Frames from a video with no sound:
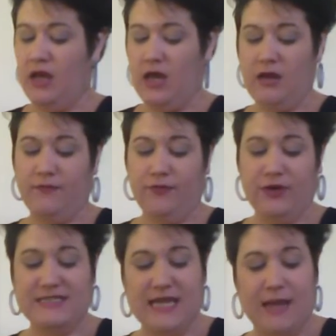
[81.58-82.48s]
And for
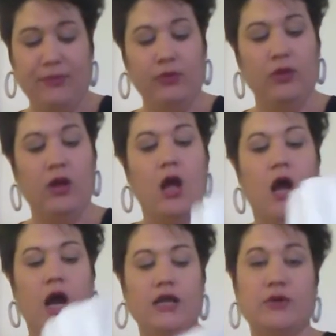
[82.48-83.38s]
example,
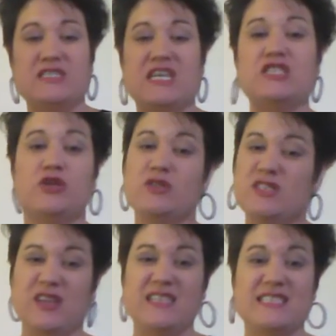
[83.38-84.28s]
I know a teacher who
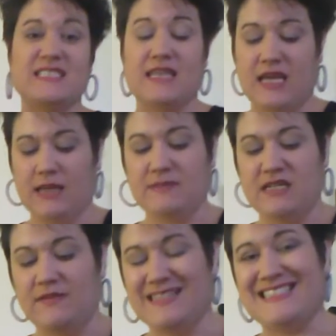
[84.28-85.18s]
certainly doesn't think of
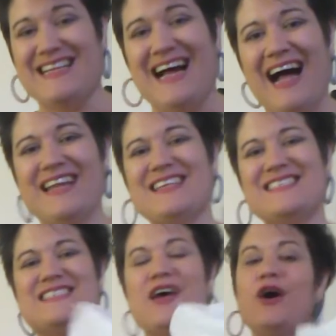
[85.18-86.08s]
themselves as an
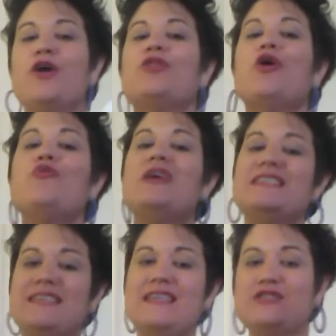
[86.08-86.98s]
artist, though
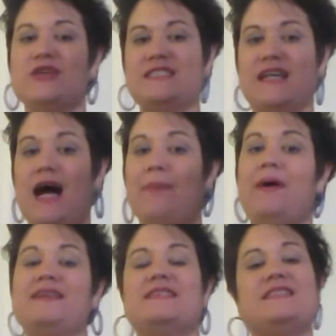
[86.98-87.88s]
recently dressed up
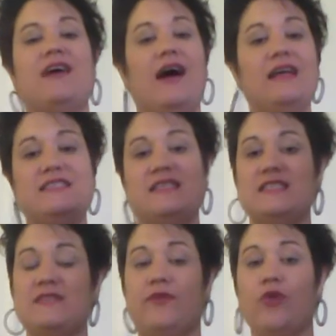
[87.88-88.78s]
as a
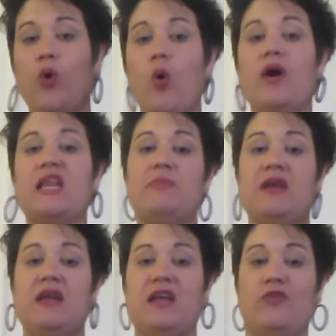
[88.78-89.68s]
scientist for the hook at the
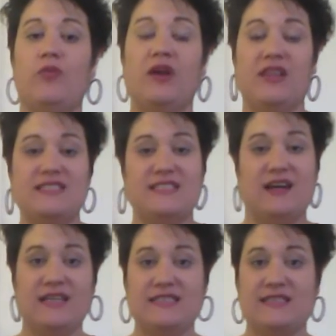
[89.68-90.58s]
beginning of one of their
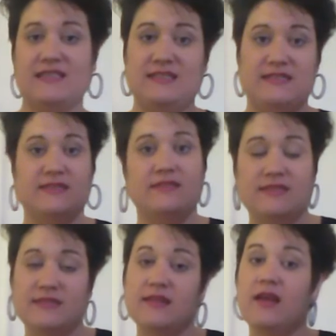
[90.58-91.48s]
science lessons.
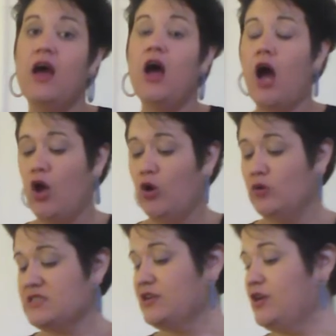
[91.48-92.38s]
I
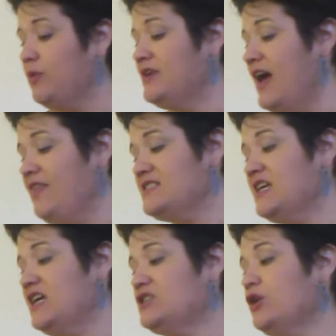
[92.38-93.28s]
also know another
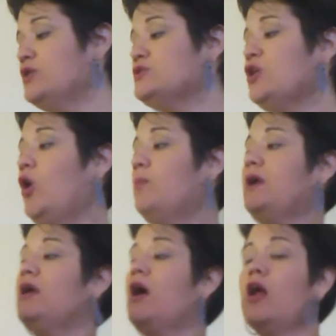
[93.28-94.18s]
teacher who told me